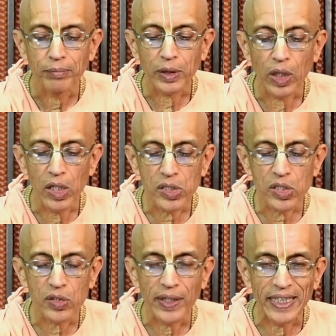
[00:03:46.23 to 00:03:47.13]

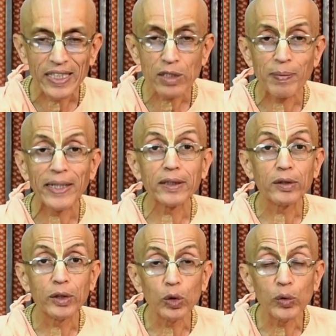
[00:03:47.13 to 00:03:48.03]
because it is my
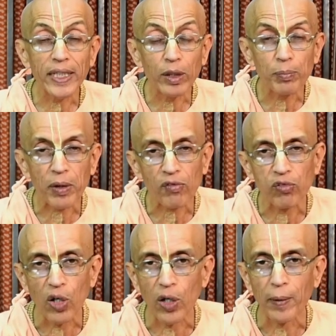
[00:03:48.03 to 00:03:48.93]
duty to
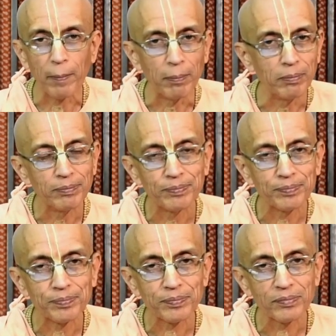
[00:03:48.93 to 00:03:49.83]
perform.
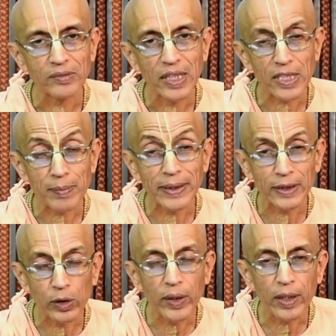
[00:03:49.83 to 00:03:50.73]
It is my
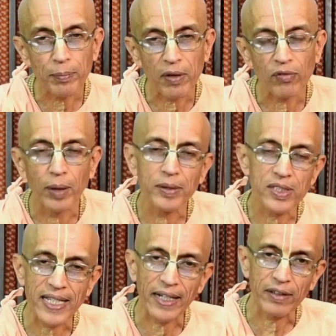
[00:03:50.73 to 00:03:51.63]
duty to perform
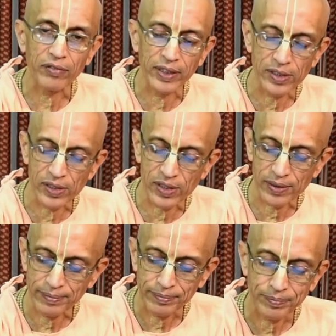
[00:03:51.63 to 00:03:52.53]
this sacrifice.